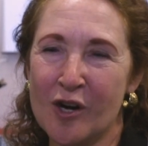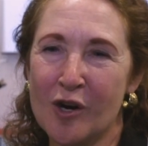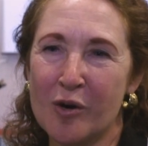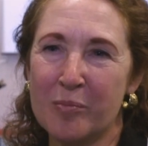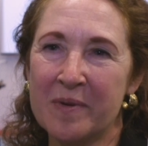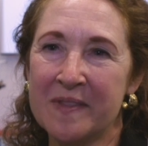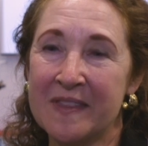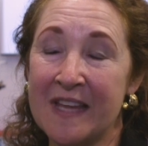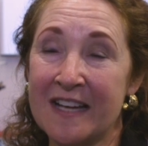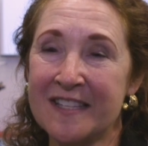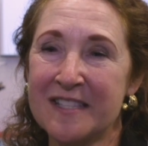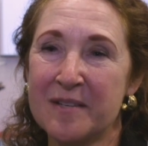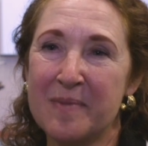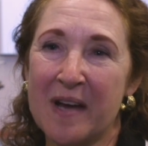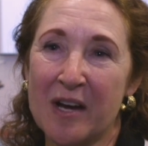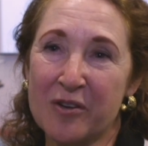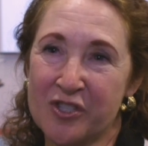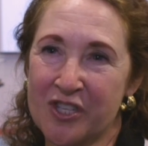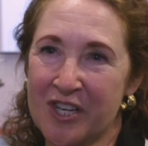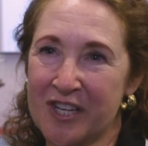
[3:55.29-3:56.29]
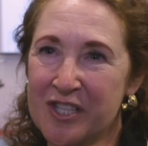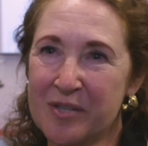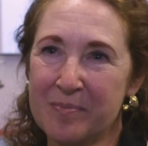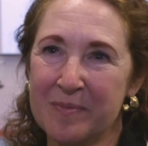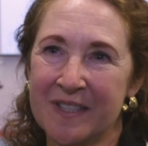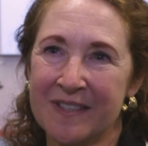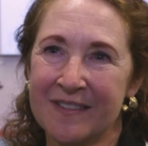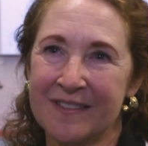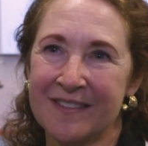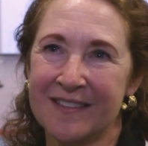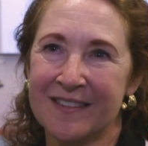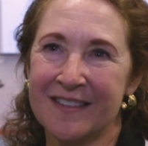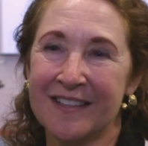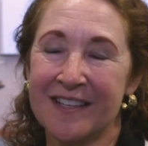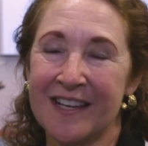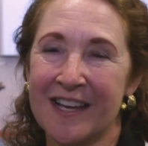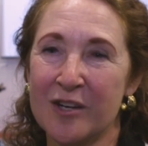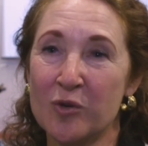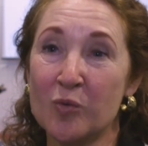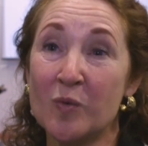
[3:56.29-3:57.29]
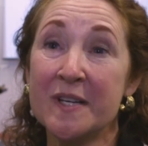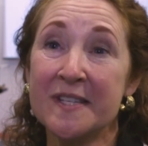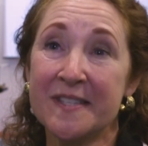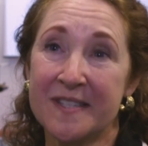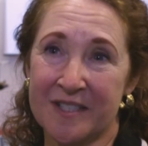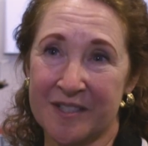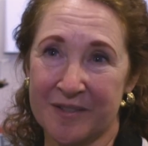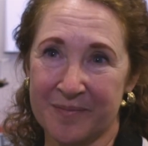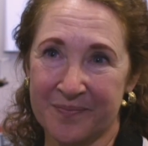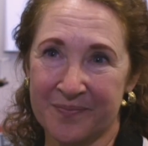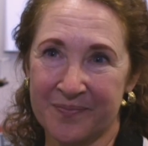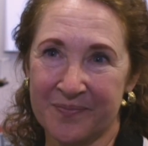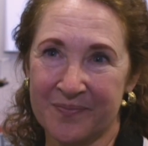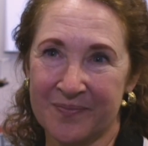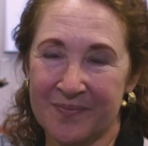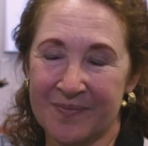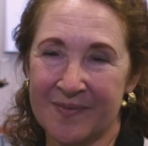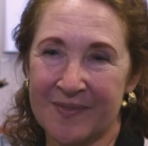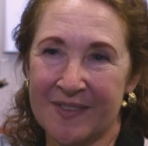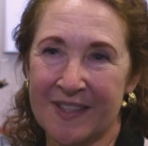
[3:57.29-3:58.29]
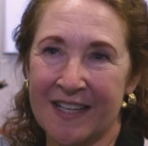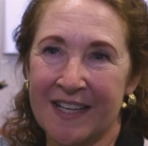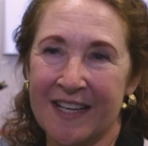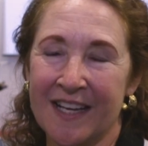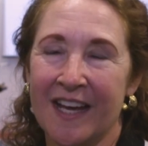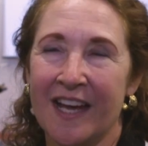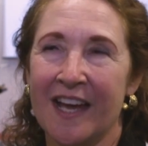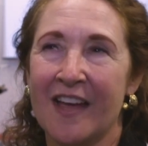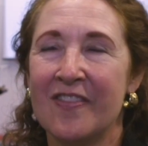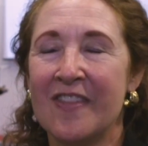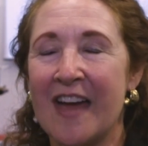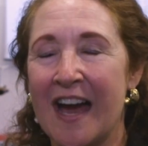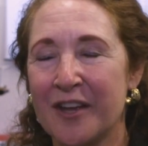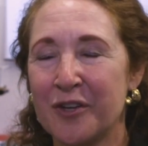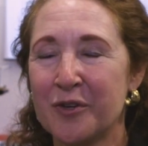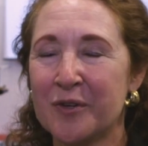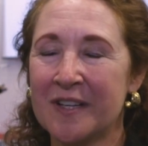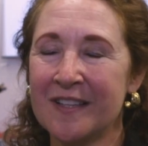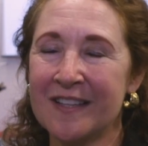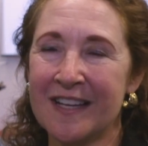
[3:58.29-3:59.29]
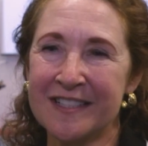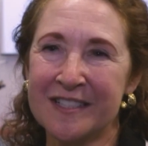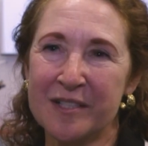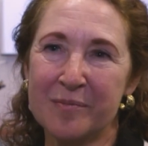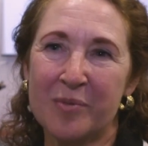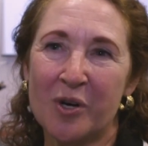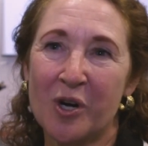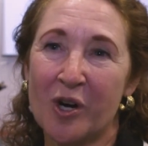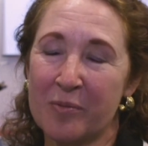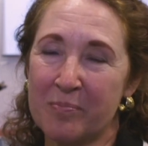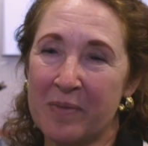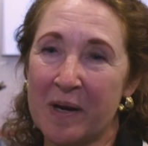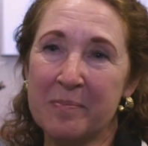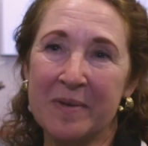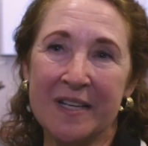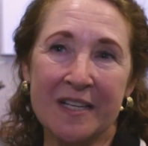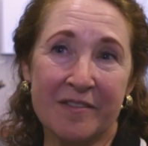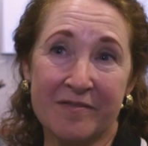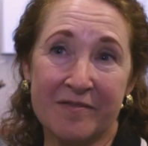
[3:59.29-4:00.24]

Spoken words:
but that's about judgment and wisdom. And that you collect in part by being